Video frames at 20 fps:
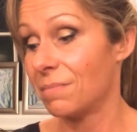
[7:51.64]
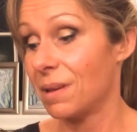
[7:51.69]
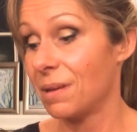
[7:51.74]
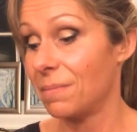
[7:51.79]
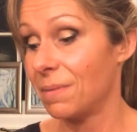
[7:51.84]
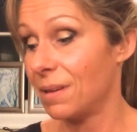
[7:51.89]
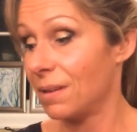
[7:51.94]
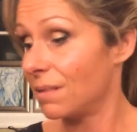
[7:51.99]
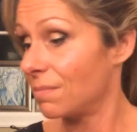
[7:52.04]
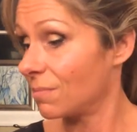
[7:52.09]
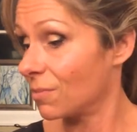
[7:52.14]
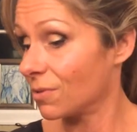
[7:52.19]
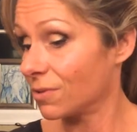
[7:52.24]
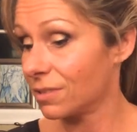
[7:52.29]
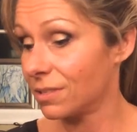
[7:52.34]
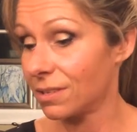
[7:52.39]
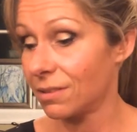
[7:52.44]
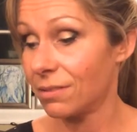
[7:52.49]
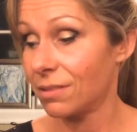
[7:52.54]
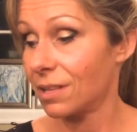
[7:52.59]
Maybe more
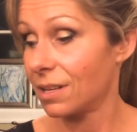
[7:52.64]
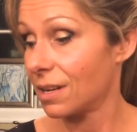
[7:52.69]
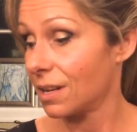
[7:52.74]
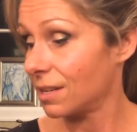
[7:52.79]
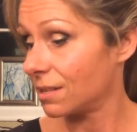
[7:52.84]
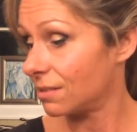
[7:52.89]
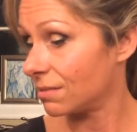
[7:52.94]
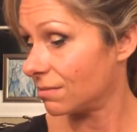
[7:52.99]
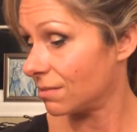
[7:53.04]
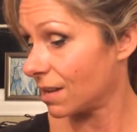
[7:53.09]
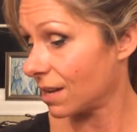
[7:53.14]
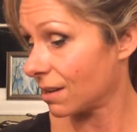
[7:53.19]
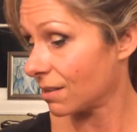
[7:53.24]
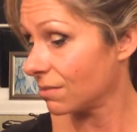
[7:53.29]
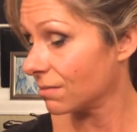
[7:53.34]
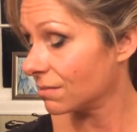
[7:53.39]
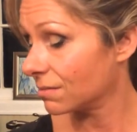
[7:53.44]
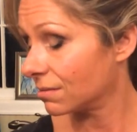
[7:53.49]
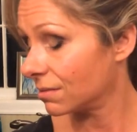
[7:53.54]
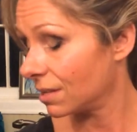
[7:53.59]
so than I do now,
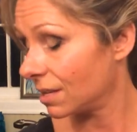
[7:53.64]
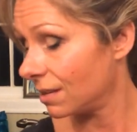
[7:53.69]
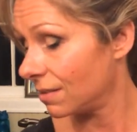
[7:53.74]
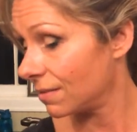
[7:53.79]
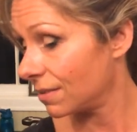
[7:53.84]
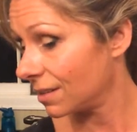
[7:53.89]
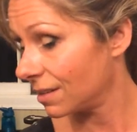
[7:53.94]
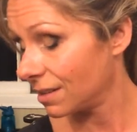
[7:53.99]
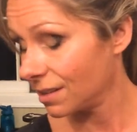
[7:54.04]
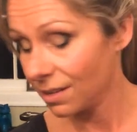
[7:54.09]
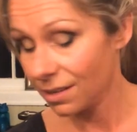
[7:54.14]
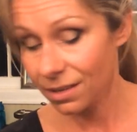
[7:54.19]
even.